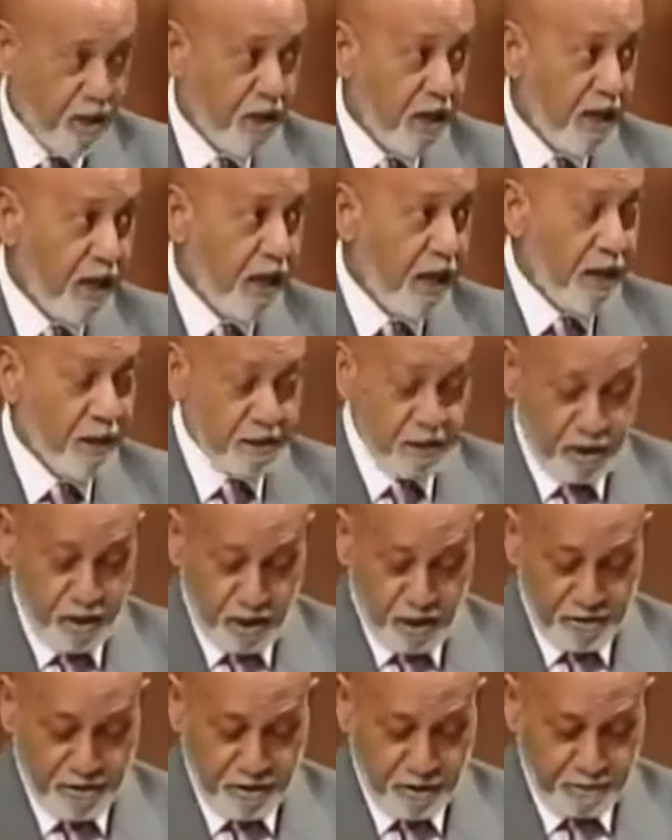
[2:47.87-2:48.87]
and
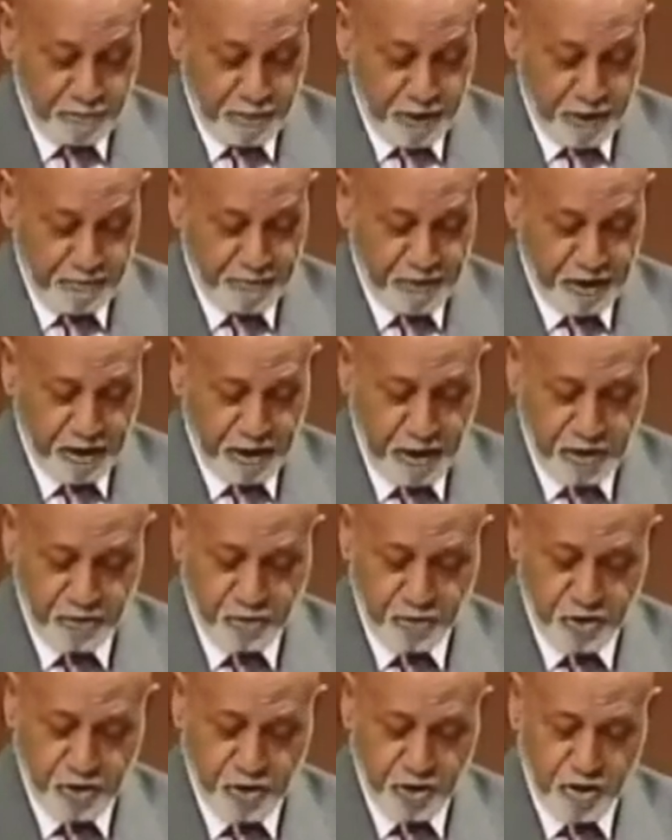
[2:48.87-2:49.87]
other public
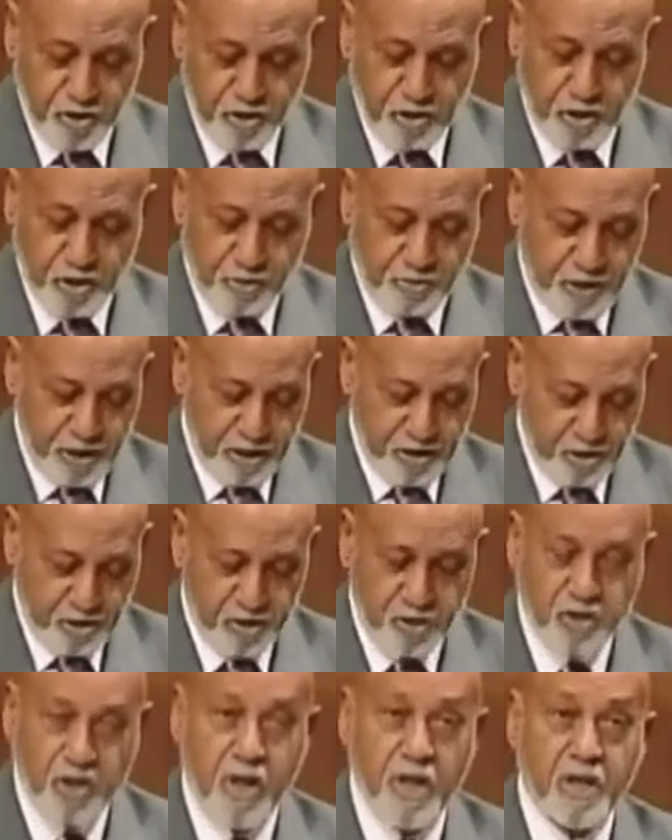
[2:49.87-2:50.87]
interest
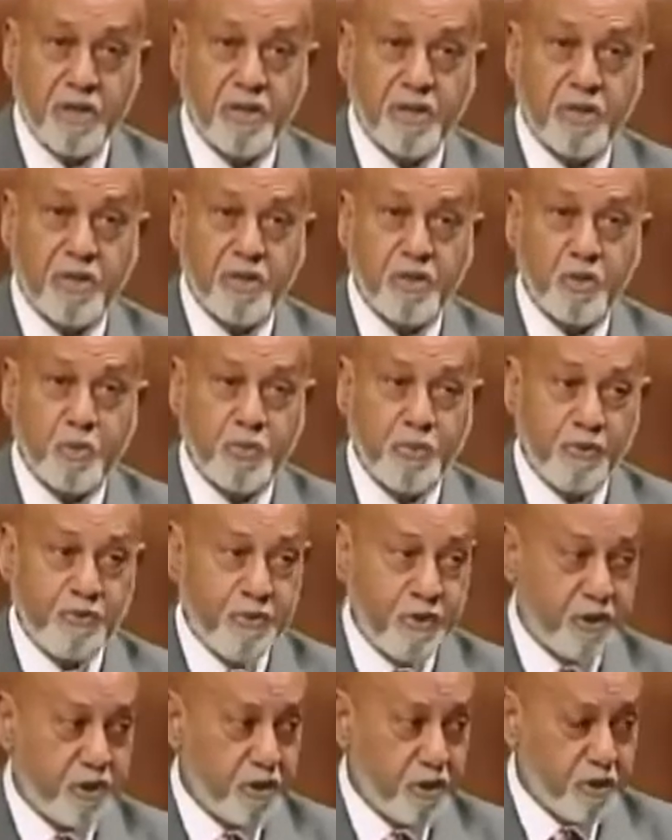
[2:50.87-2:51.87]
considerations under the
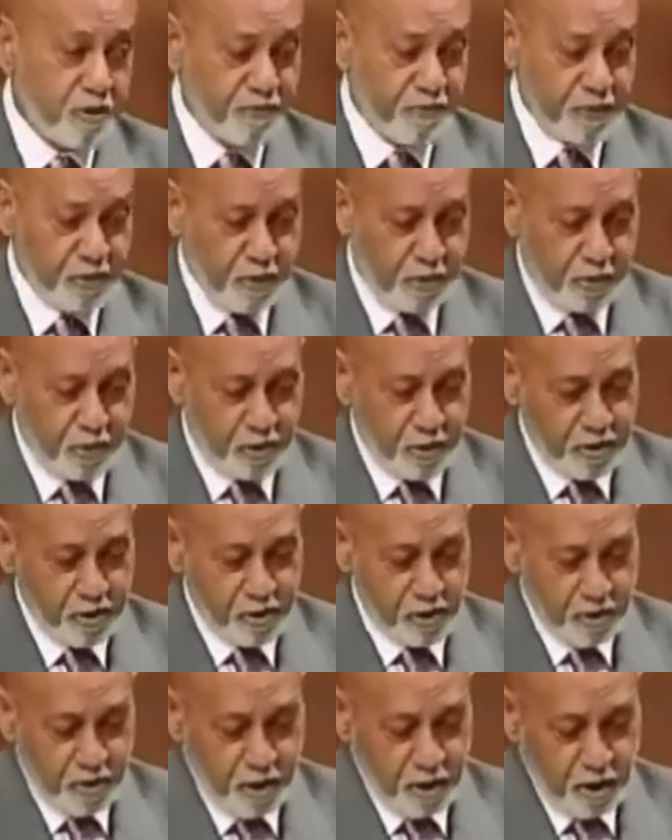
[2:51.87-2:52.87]
supervision of the
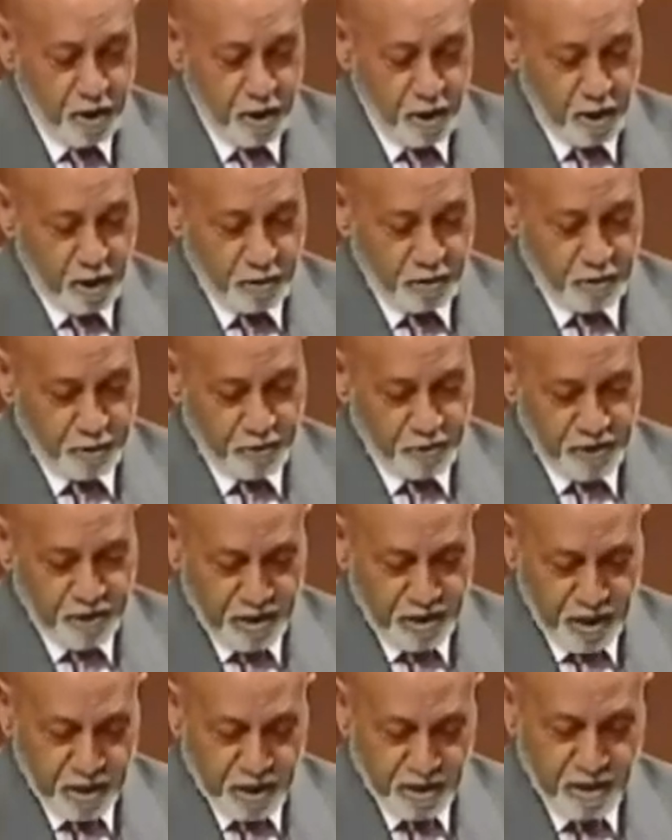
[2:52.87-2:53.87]
courts. The
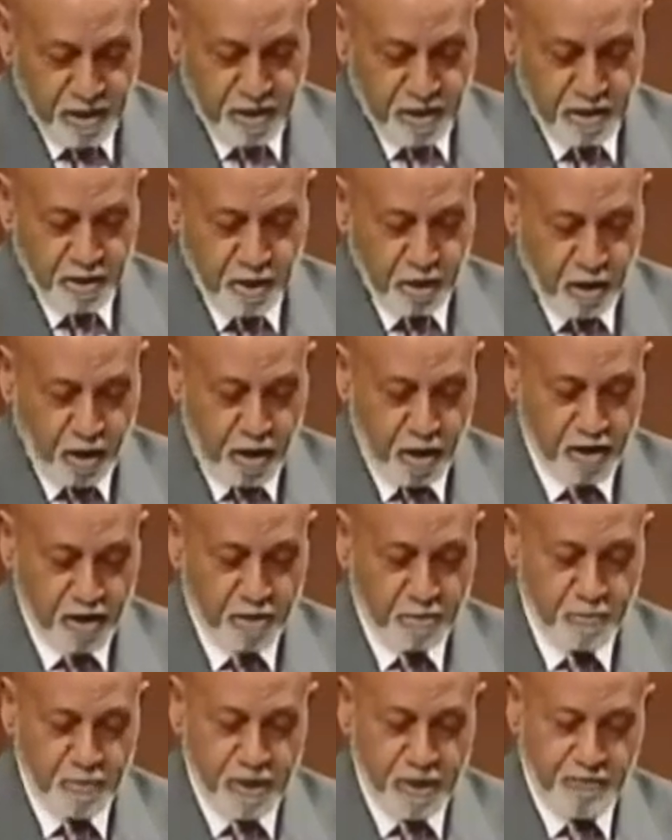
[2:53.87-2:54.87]
redundant
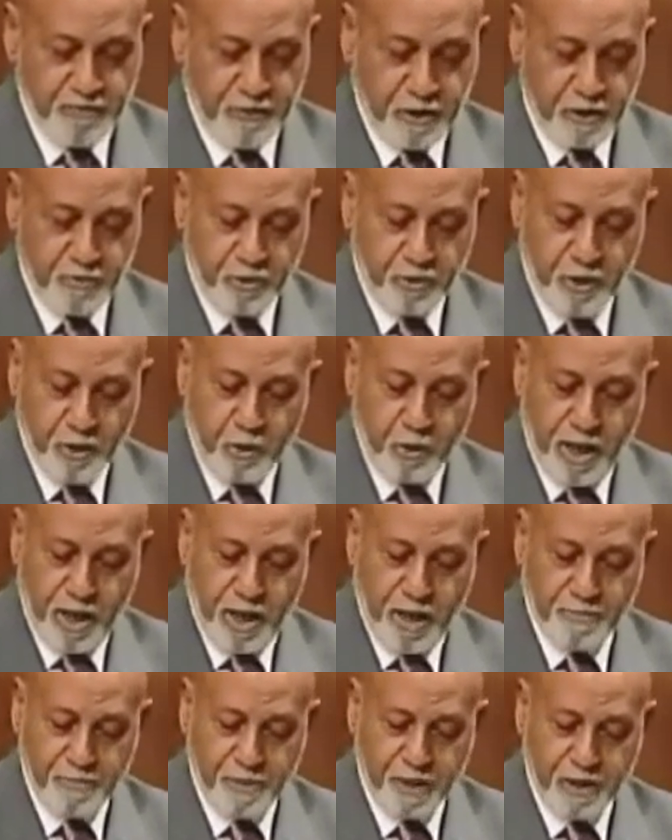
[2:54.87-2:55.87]
cost-benefit
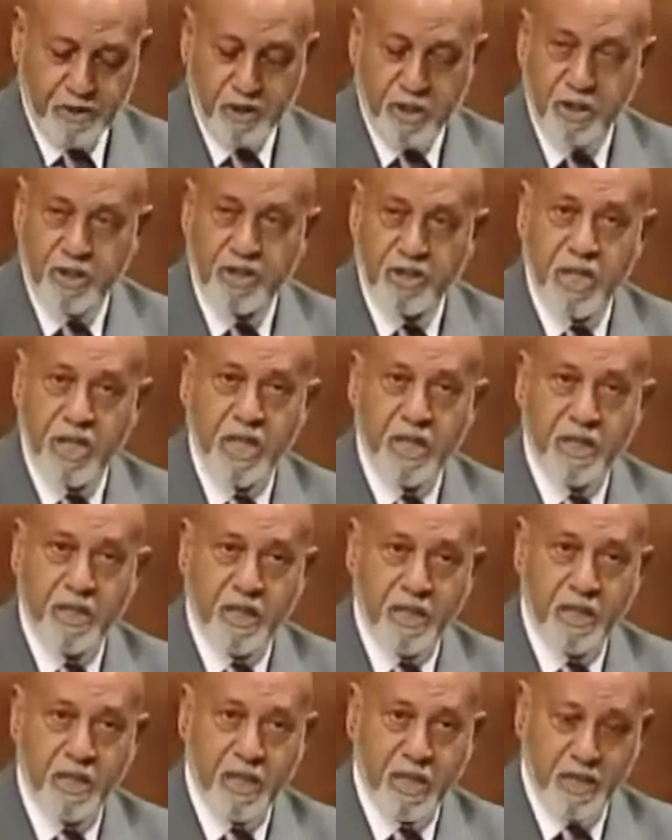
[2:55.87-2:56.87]
requirements contained
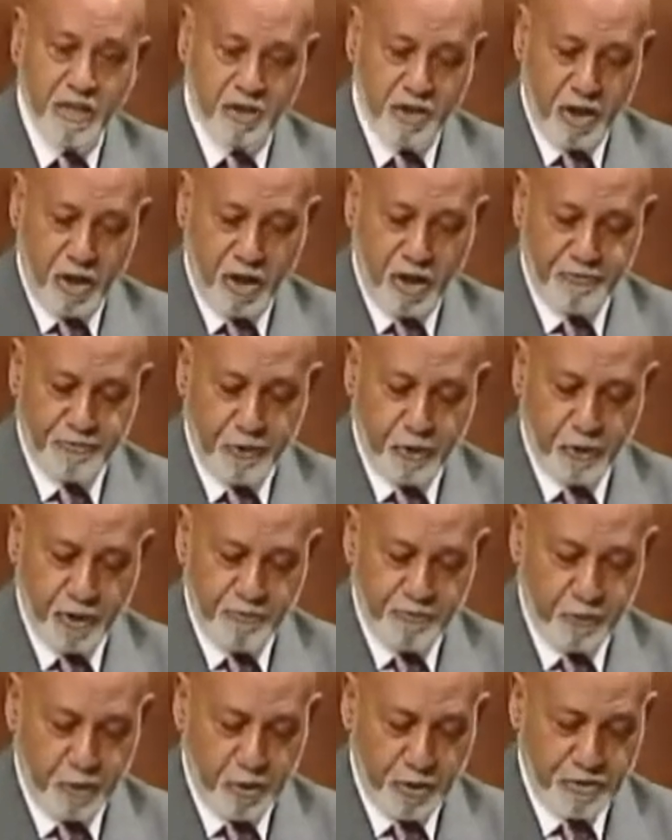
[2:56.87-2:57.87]
in H.R.
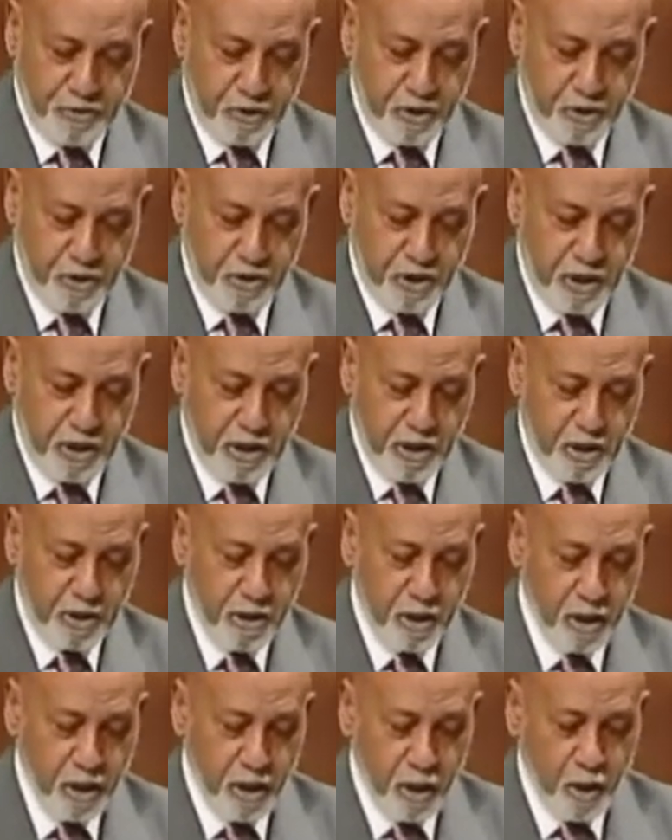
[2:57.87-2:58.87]
4413
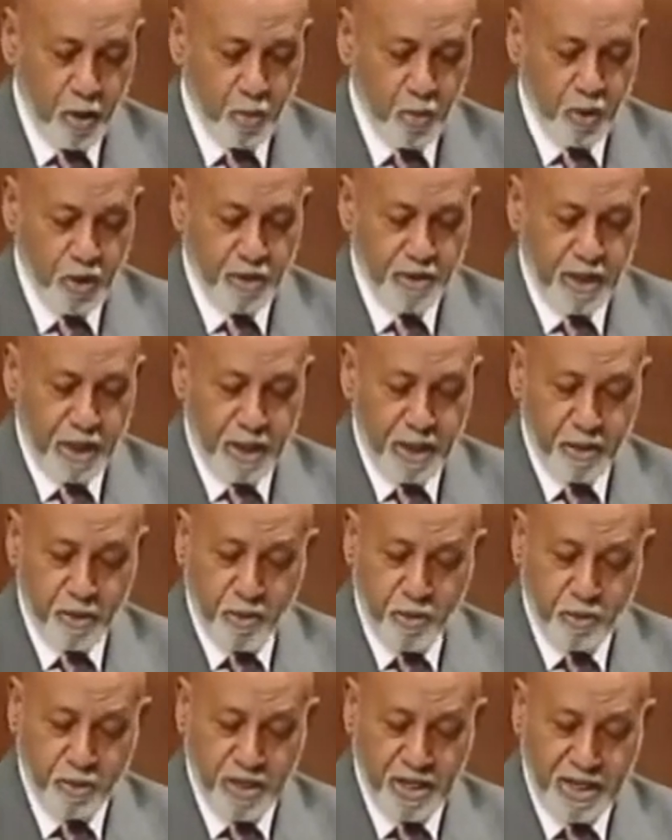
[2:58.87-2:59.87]
will not
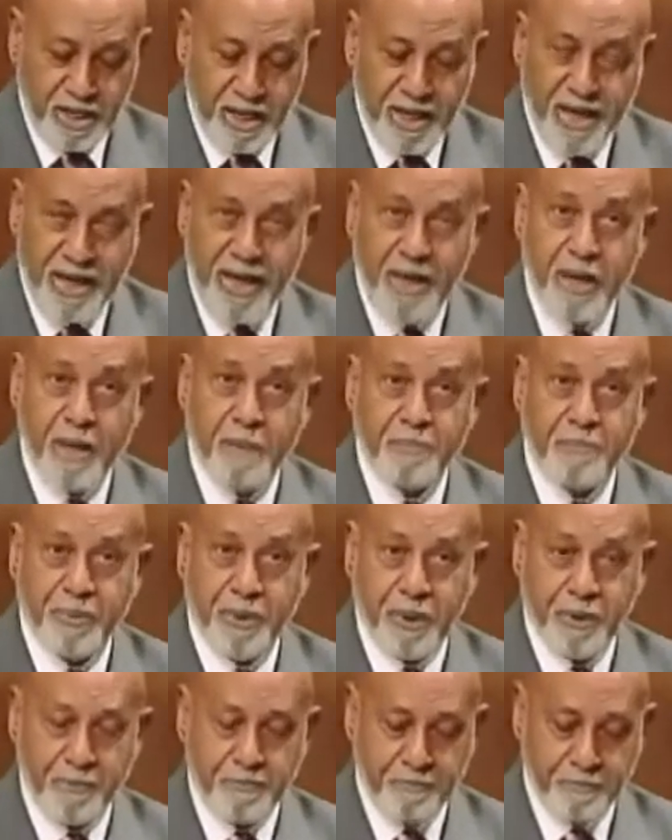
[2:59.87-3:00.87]
only
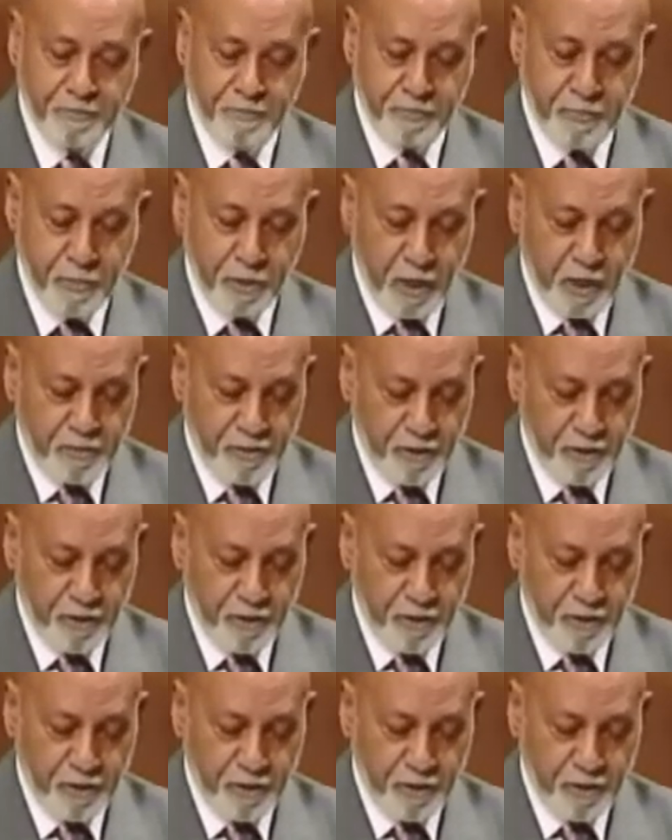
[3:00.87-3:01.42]
hamper the